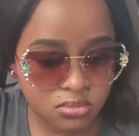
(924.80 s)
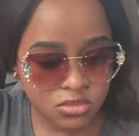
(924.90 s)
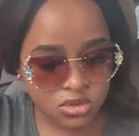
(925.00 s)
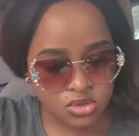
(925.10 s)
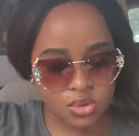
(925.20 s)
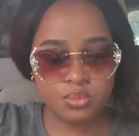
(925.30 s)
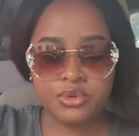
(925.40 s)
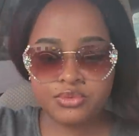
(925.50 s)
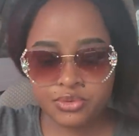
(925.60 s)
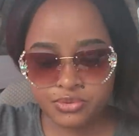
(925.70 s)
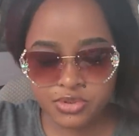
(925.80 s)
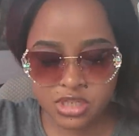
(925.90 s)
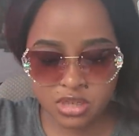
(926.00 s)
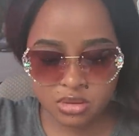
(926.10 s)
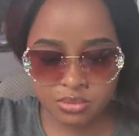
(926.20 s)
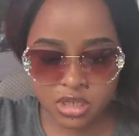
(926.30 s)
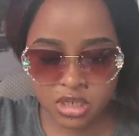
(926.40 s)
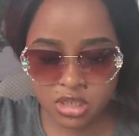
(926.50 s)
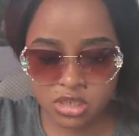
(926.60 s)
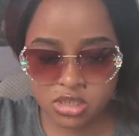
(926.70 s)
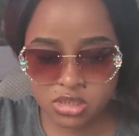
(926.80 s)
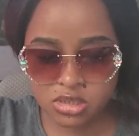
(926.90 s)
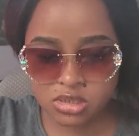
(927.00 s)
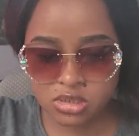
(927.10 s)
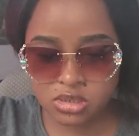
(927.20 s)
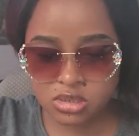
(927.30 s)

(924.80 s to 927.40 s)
It's only 15 minutes.